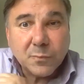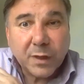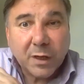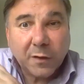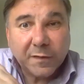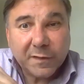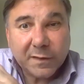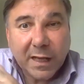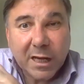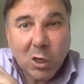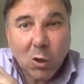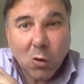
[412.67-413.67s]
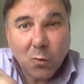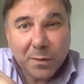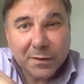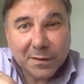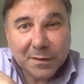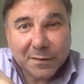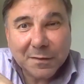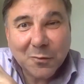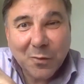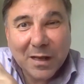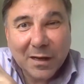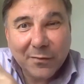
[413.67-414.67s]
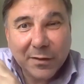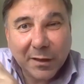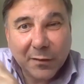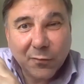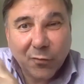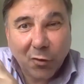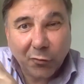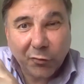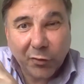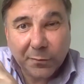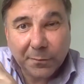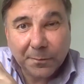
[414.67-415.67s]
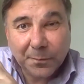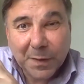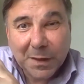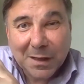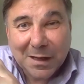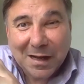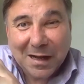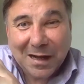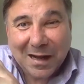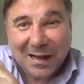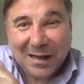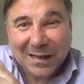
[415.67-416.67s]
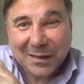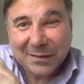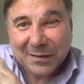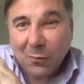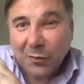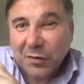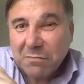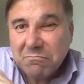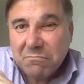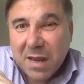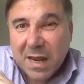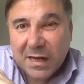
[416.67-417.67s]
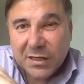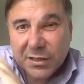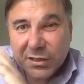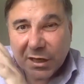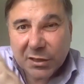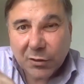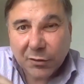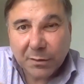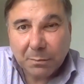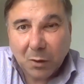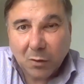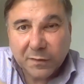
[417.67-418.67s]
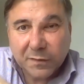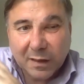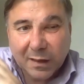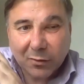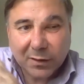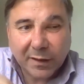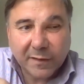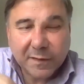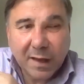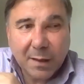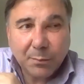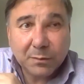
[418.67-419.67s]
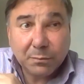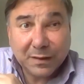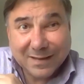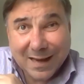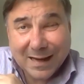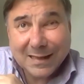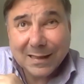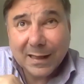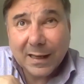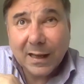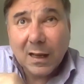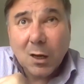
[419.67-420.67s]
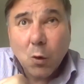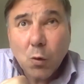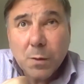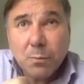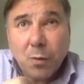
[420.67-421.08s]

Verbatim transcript: because staying home and in a certain way living in frozen uh, there was a major change on the policy level that has happened. But secondly, we